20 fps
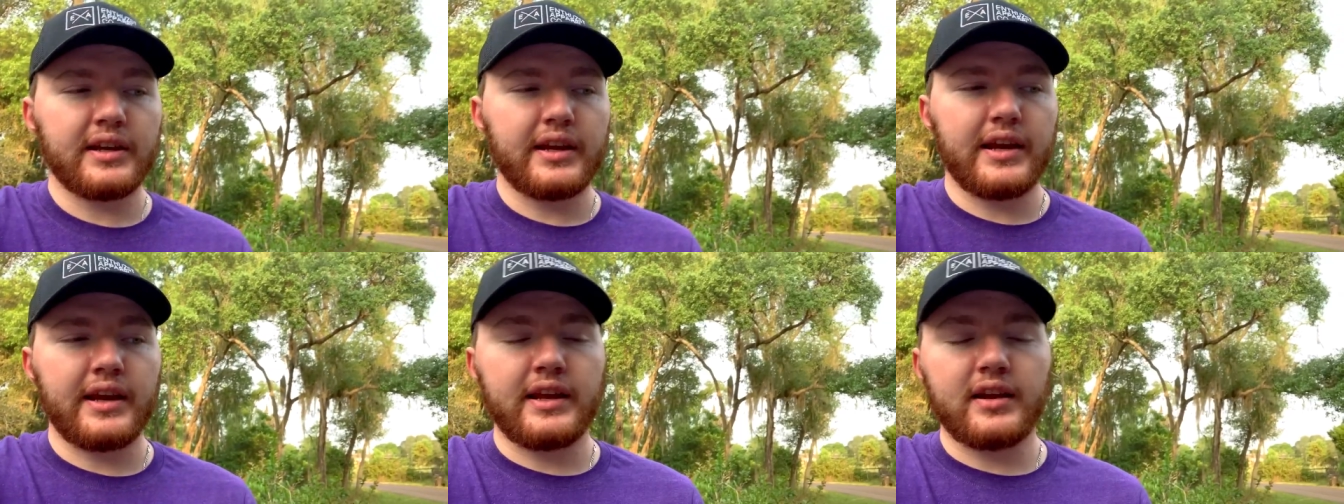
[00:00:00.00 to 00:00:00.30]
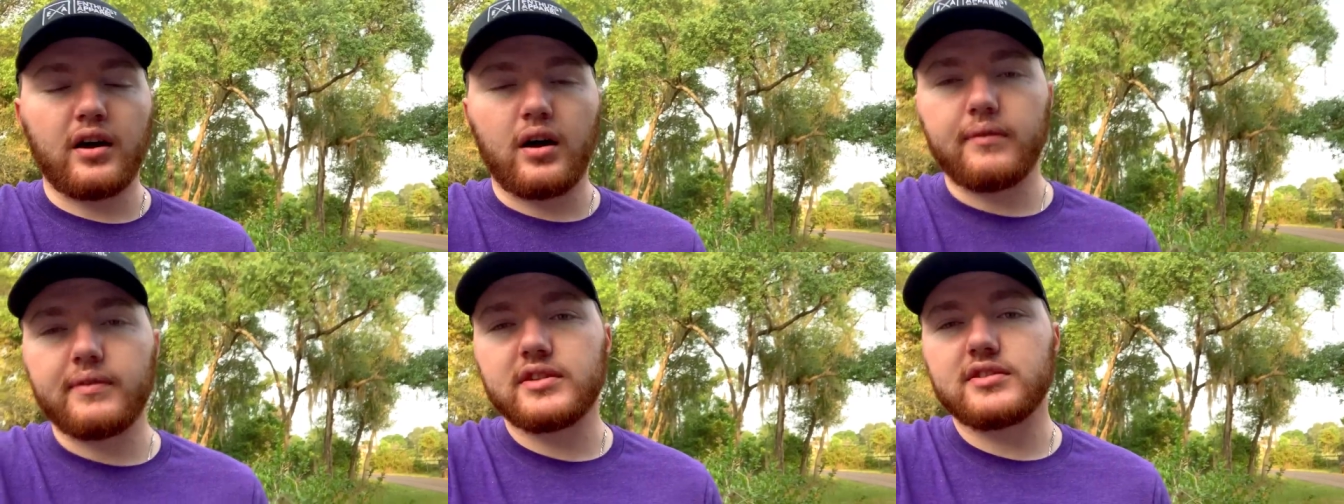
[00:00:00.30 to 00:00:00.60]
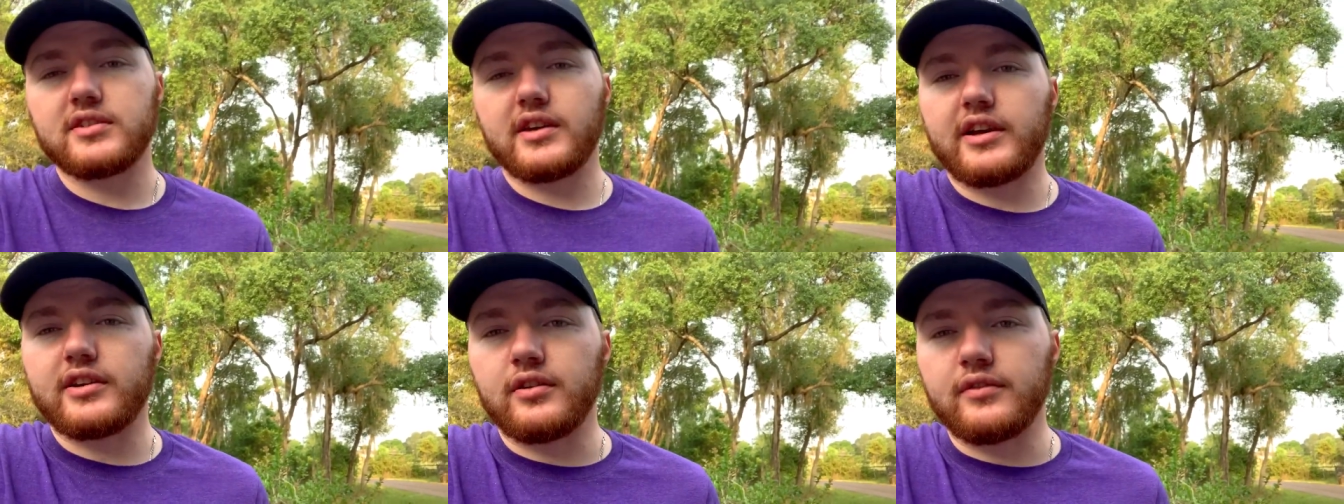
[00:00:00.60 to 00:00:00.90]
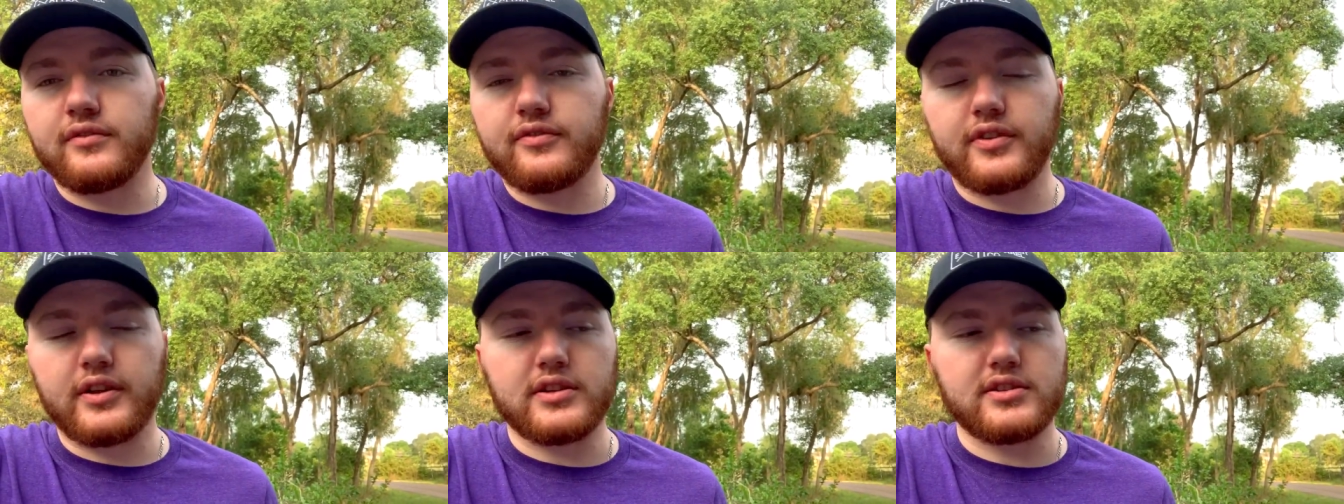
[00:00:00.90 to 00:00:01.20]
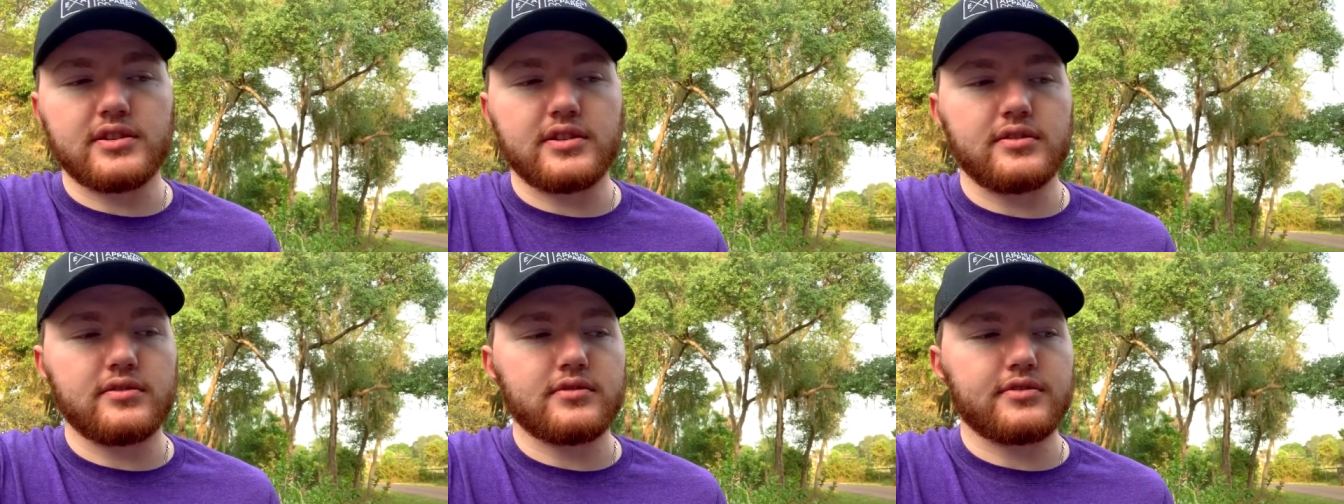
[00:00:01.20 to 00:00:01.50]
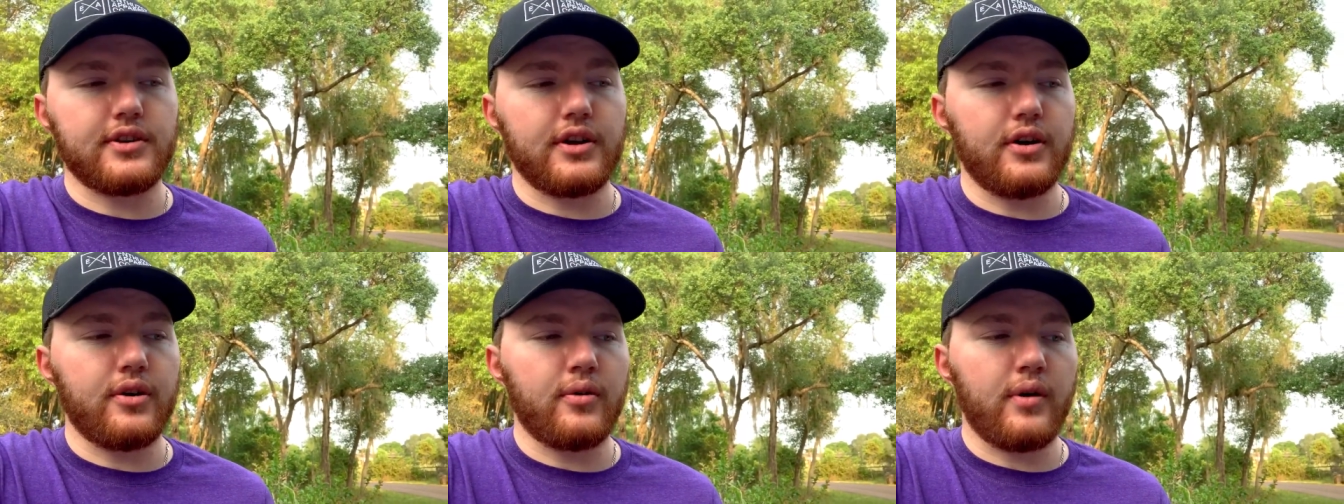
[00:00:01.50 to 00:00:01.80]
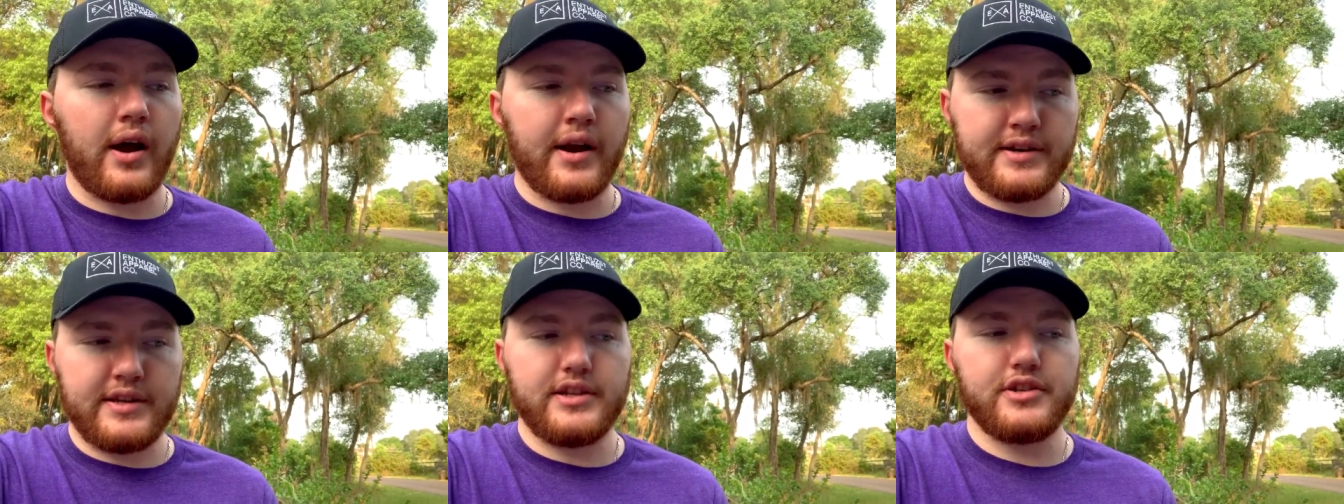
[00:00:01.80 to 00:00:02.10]
and obviously I couldn't fix it, so
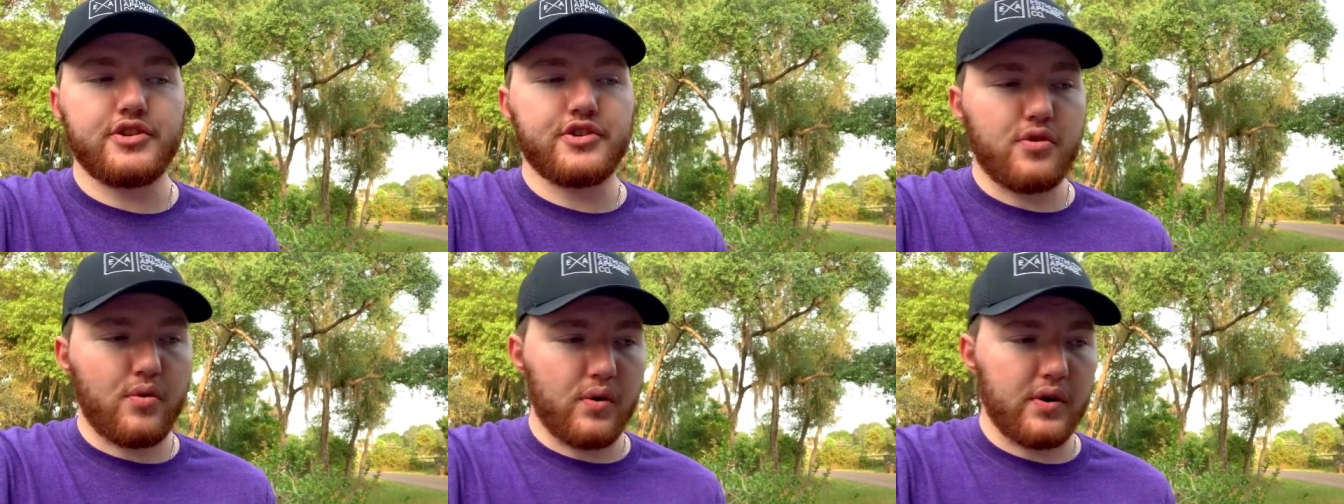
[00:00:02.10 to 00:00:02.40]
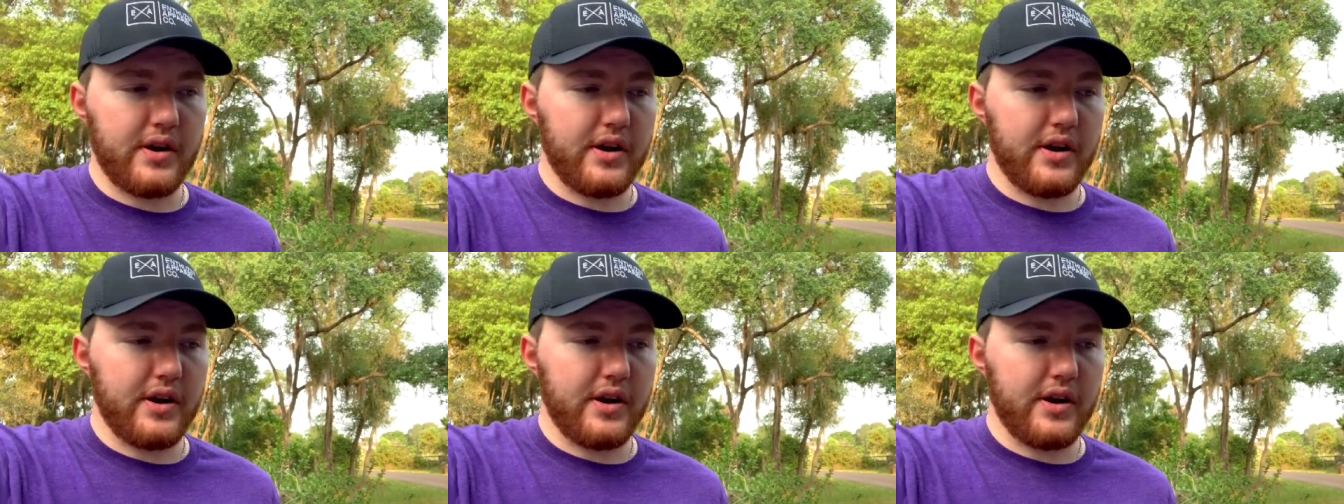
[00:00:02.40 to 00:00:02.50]
I need your